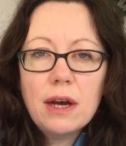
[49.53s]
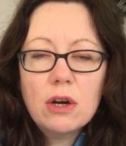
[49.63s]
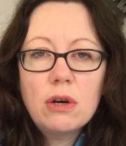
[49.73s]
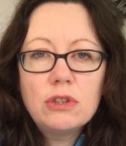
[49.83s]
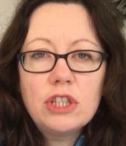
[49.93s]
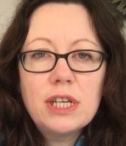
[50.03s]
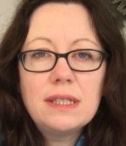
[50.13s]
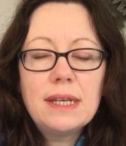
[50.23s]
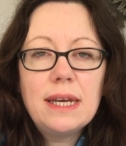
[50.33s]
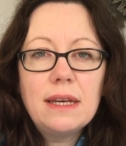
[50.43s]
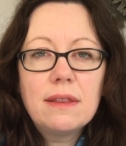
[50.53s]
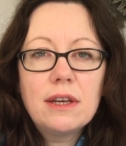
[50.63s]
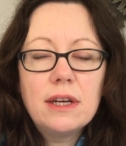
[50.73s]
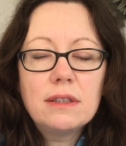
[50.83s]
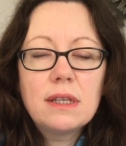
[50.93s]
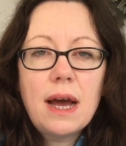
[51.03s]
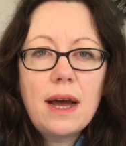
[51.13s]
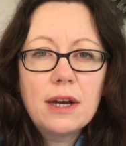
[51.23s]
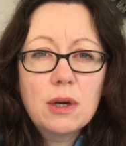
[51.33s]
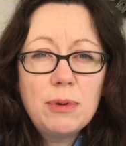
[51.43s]
cotton jersey that
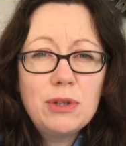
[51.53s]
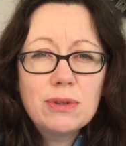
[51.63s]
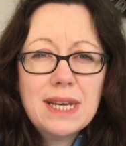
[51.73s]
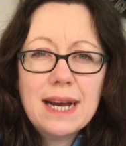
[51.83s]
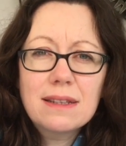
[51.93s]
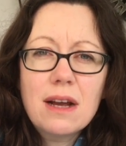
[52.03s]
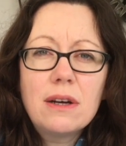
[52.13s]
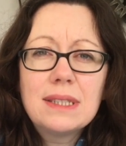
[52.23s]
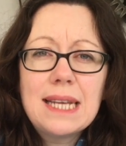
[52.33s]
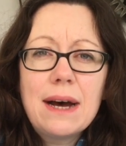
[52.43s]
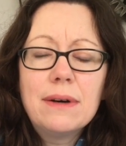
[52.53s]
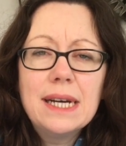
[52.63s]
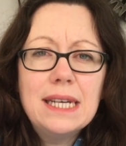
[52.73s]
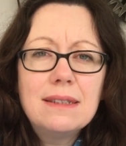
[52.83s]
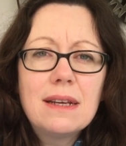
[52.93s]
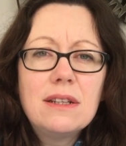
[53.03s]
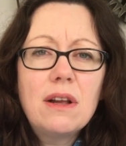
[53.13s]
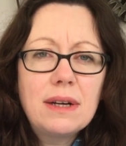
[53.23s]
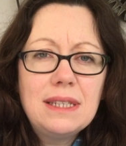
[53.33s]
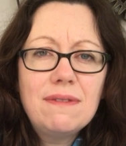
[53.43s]
Caboodle Textiles sell is
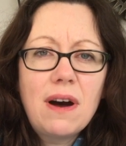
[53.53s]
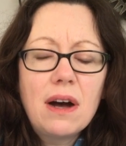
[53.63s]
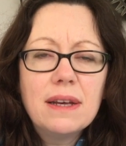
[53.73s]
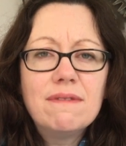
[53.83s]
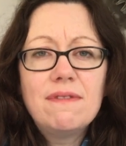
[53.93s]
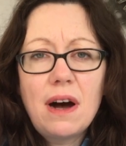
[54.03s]
95-5,